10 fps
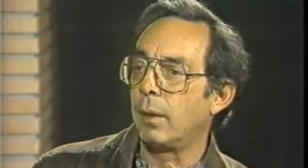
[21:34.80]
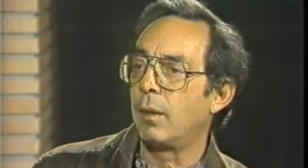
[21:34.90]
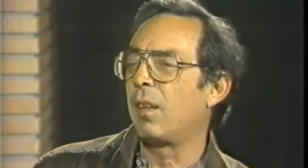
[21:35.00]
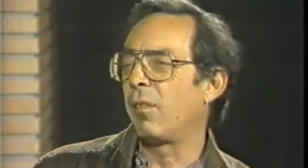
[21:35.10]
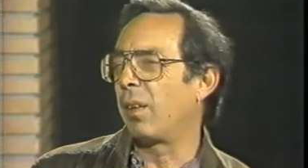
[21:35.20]

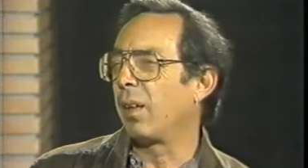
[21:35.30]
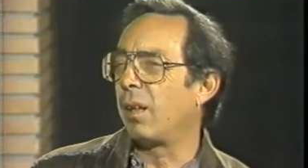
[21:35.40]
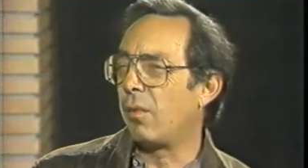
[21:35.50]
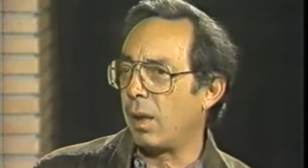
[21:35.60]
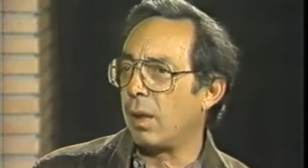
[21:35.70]
The difficulty
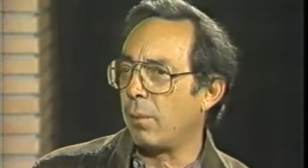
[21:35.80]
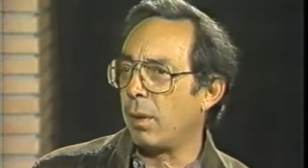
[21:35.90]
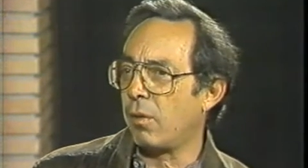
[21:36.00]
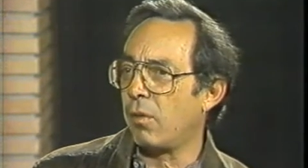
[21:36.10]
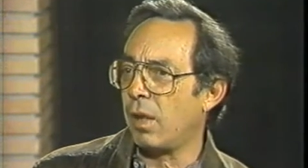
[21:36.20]
is they had the
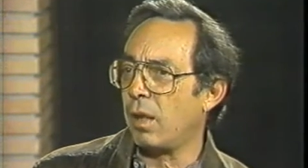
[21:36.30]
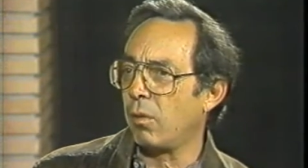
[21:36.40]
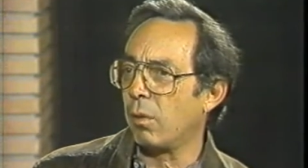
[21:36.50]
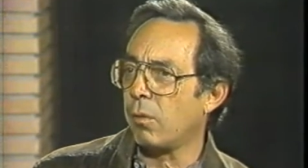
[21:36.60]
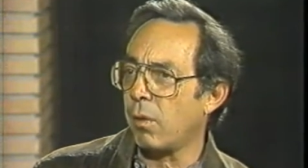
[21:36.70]
buses
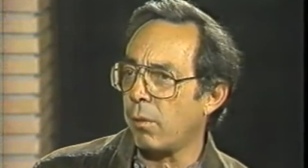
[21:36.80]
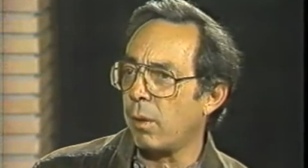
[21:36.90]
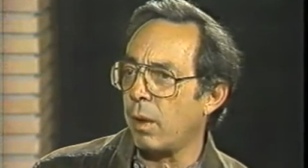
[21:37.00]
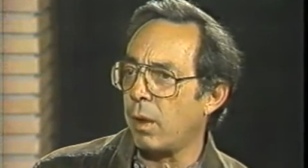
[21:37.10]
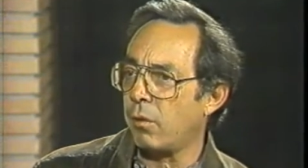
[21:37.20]
scheduled for
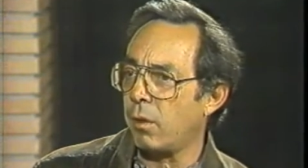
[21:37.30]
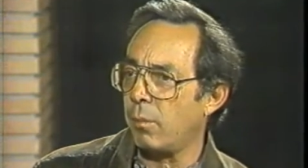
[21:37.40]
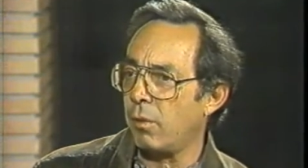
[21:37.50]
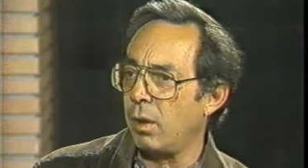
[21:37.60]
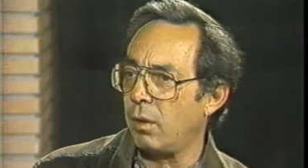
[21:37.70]
three round
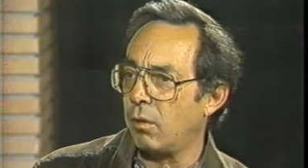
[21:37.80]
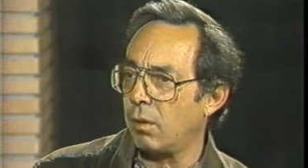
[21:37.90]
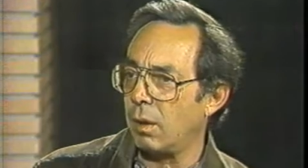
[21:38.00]
trips each,